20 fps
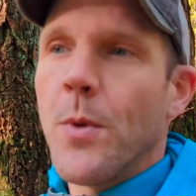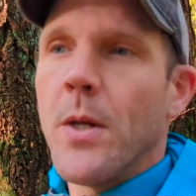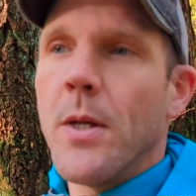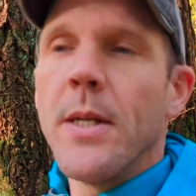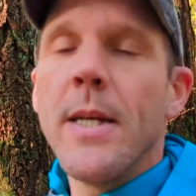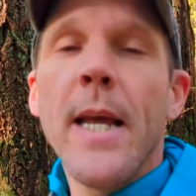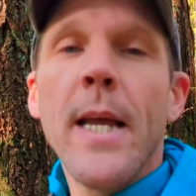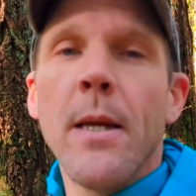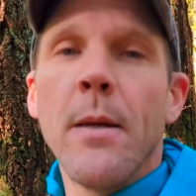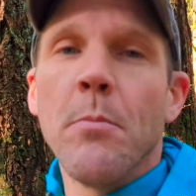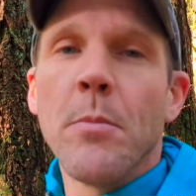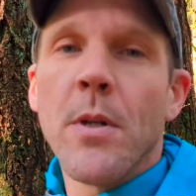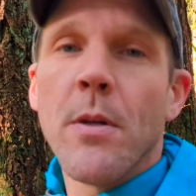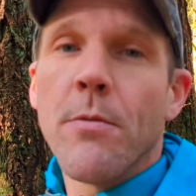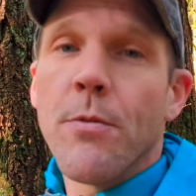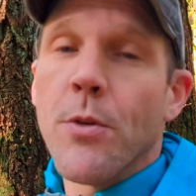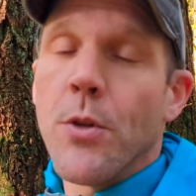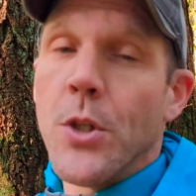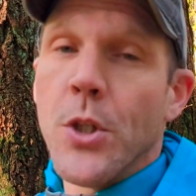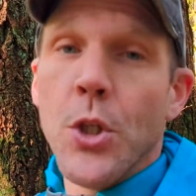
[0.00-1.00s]
Named
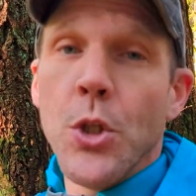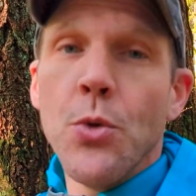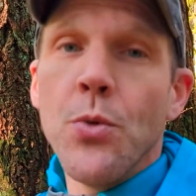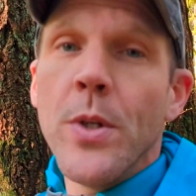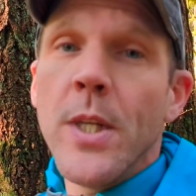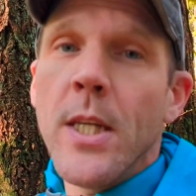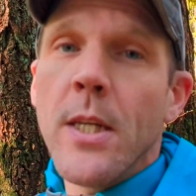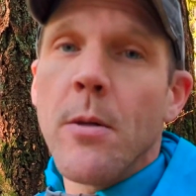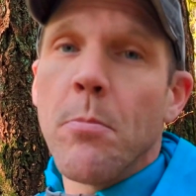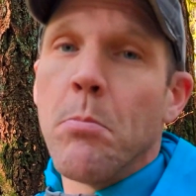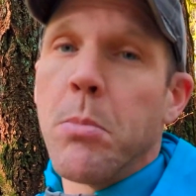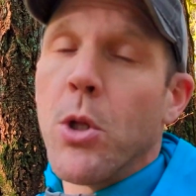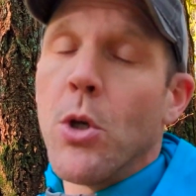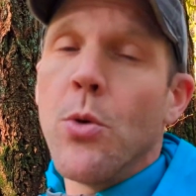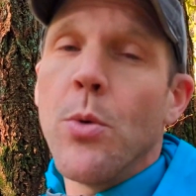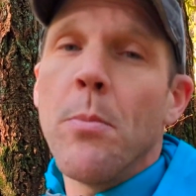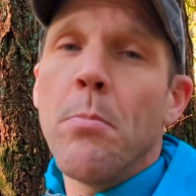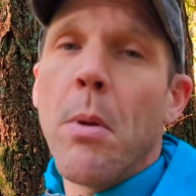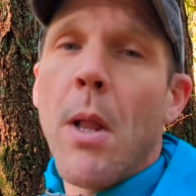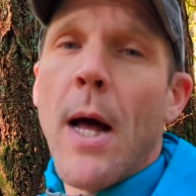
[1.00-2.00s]
for the unique
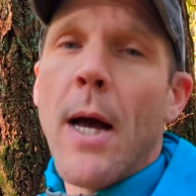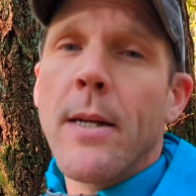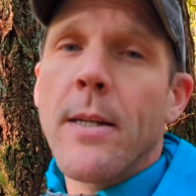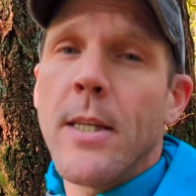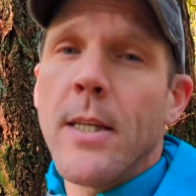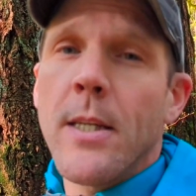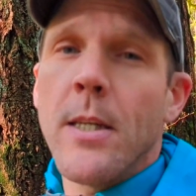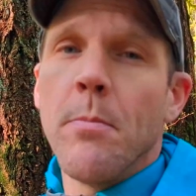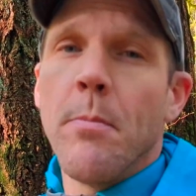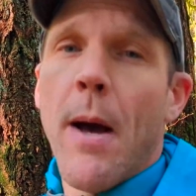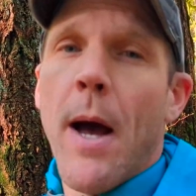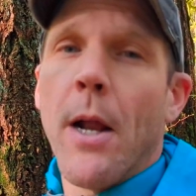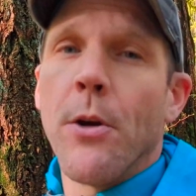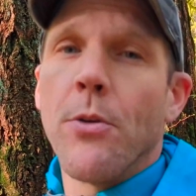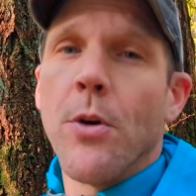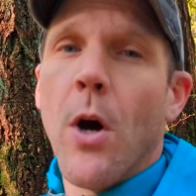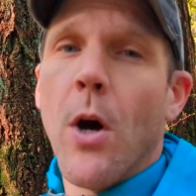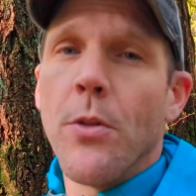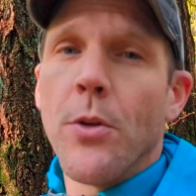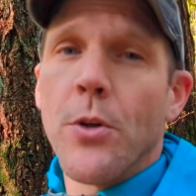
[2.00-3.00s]
blue and black ticking
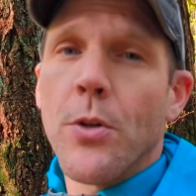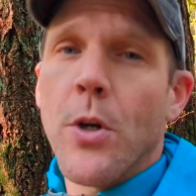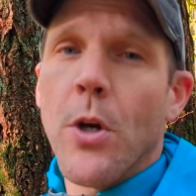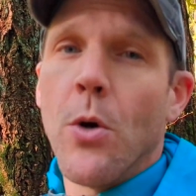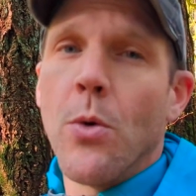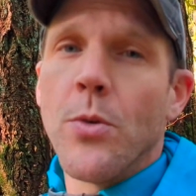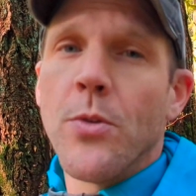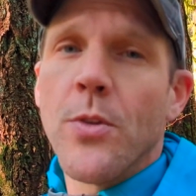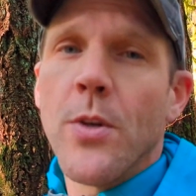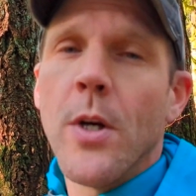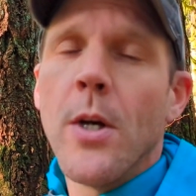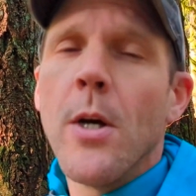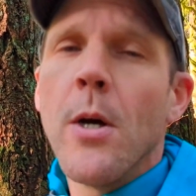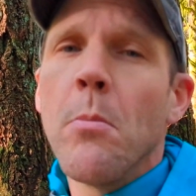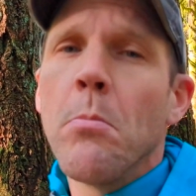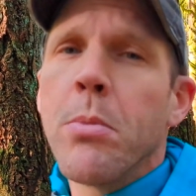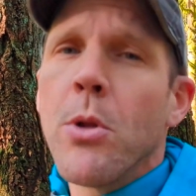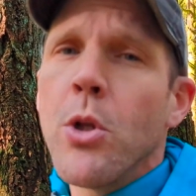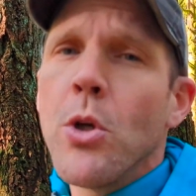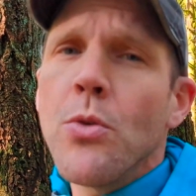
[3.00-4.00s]
pattern on their coats.
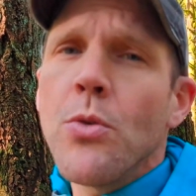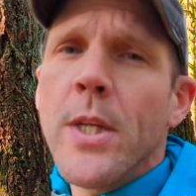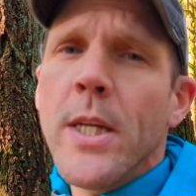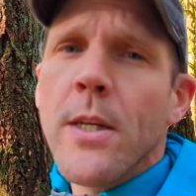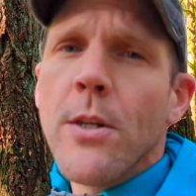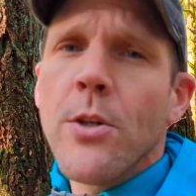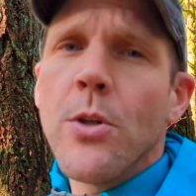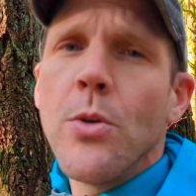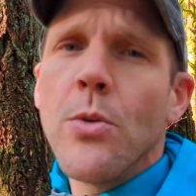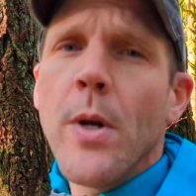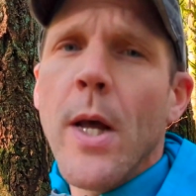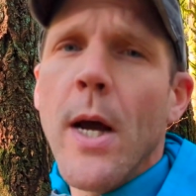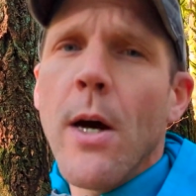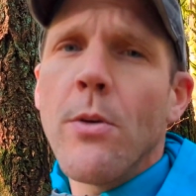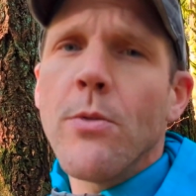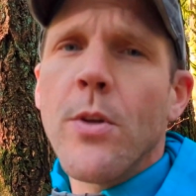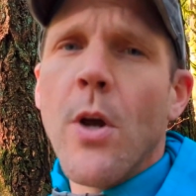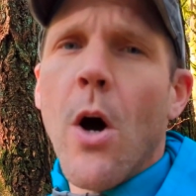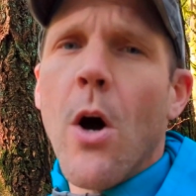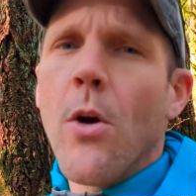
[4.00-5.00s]
Blue tick
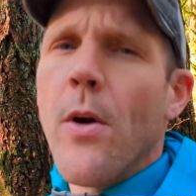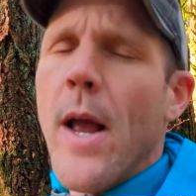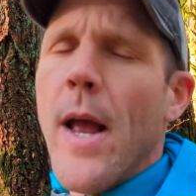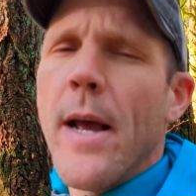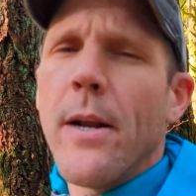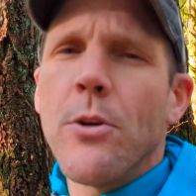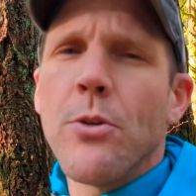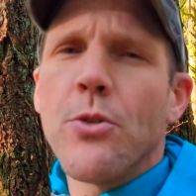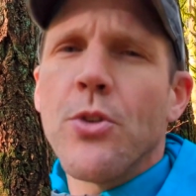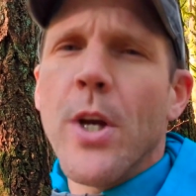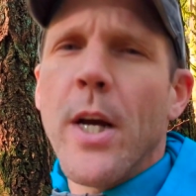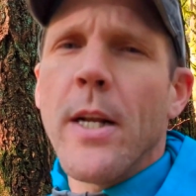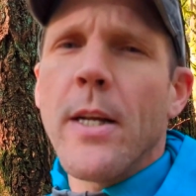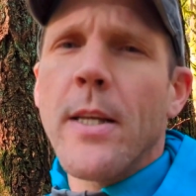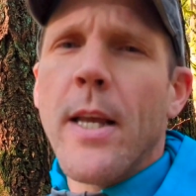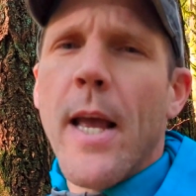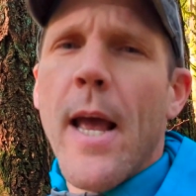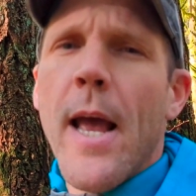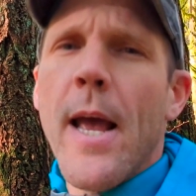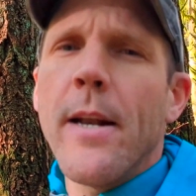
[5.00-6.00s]
coonhounds are
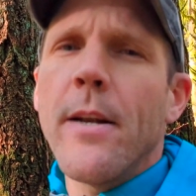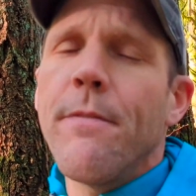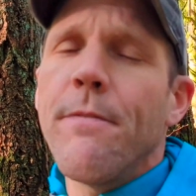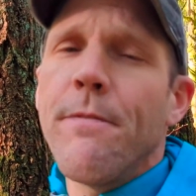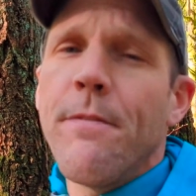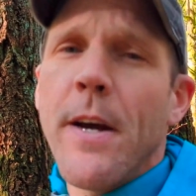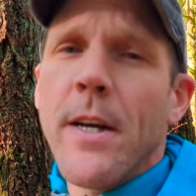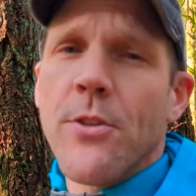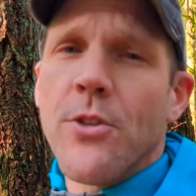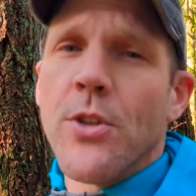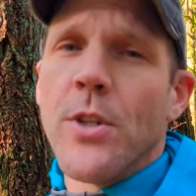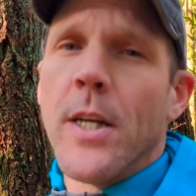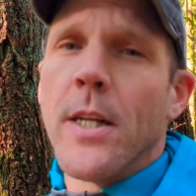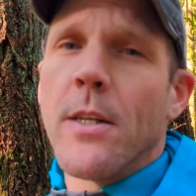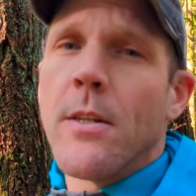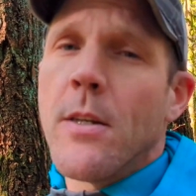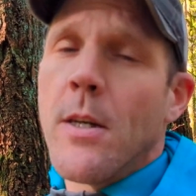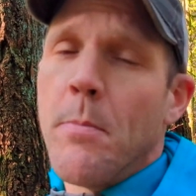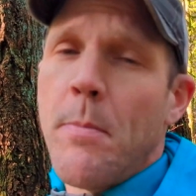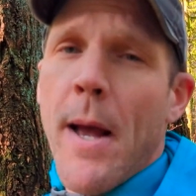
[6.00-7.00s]
energetic and affectionate
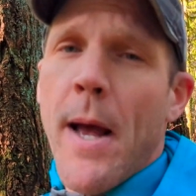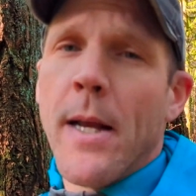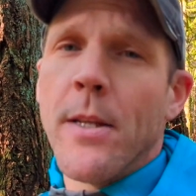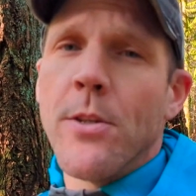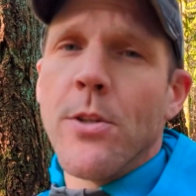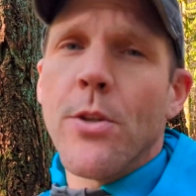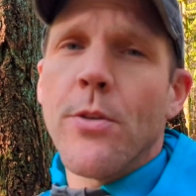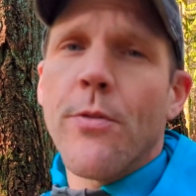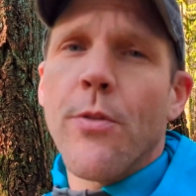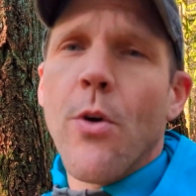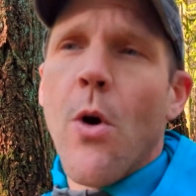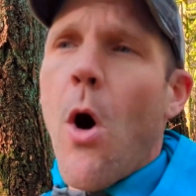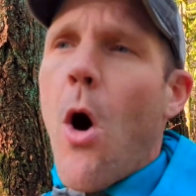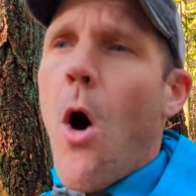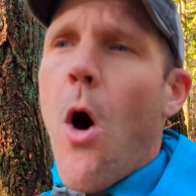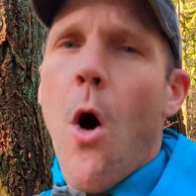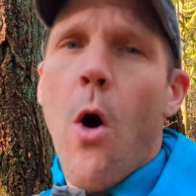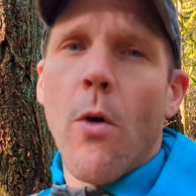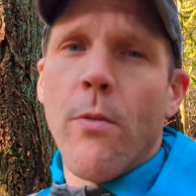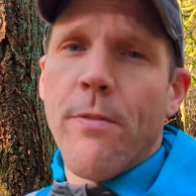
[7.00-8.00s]
companions for all